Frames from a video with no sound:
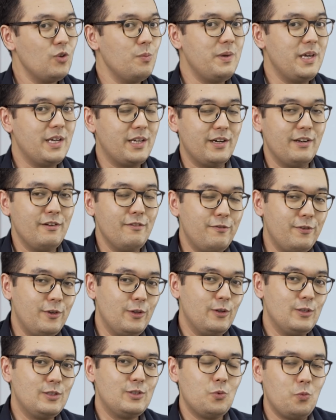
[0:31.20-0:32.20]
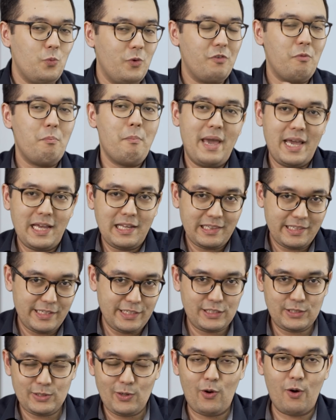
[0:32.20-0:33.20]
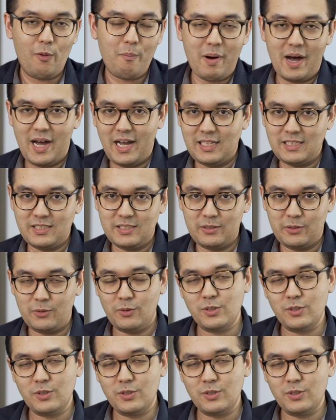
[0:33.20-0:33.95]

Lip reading: to be confused with Manglish or Bahasa